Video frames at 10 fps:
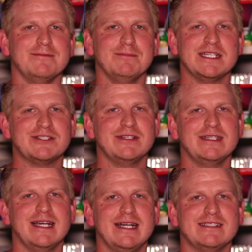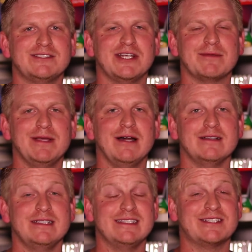Make sure you guys guys check me out
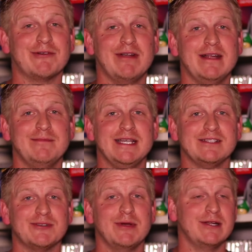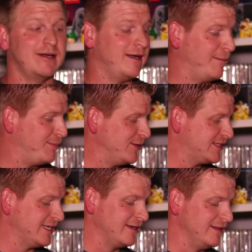on Instagram and Twitter. I'm
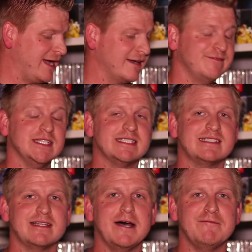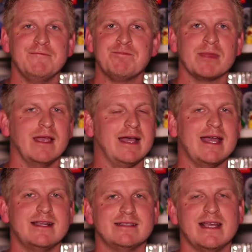posting a lot of this stuff
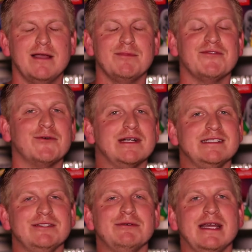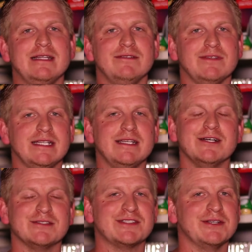ahead of time before I do any
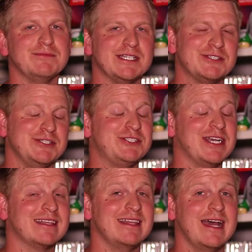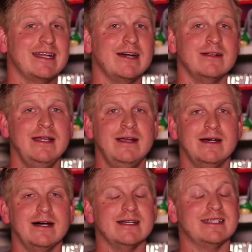videos, so make sure you check that out.
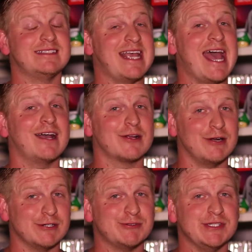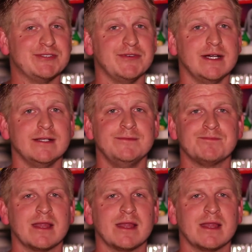It's at Cartridge Fun.